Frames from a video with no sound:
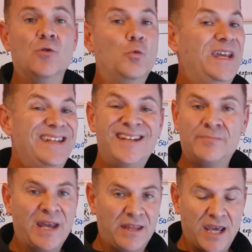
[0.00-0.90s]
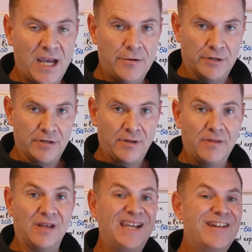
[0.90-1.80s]
We didn't make the error.
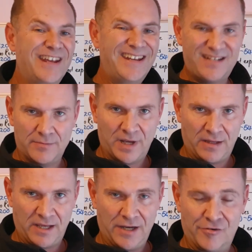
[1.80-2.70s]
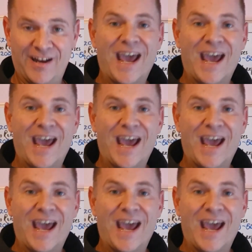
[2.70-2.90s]
The creditor made the error.